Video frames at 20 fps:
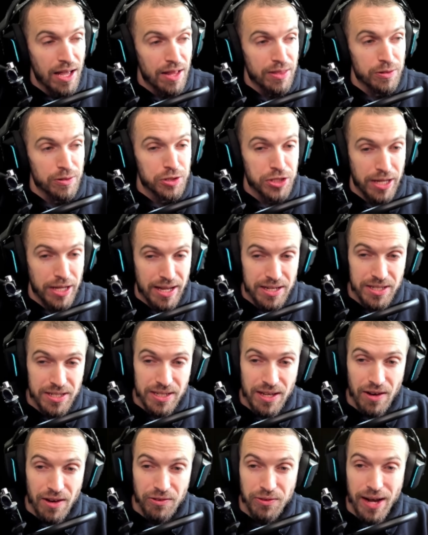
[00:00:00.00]
They're
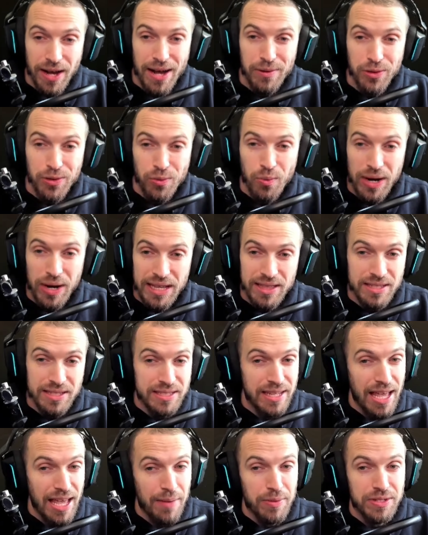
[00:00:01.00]
changing around the way the
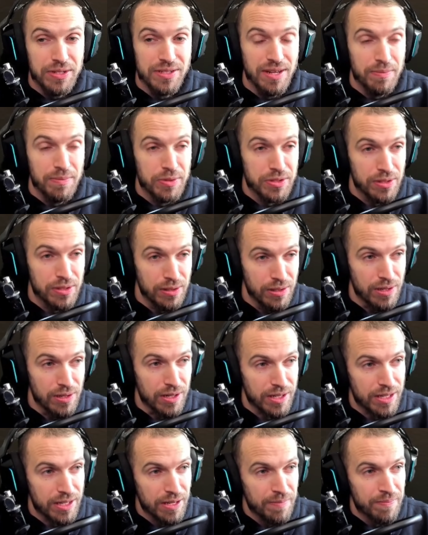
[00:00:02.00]
damage numbers
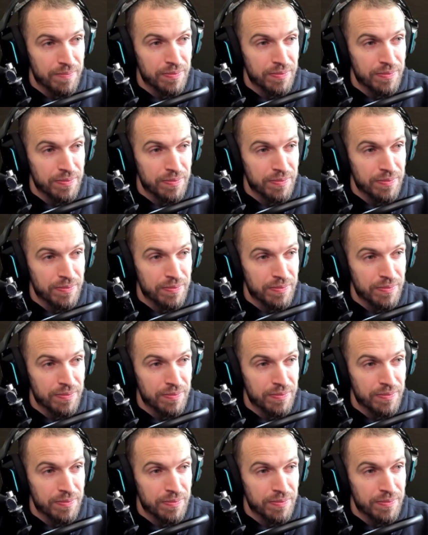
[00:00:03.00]
look.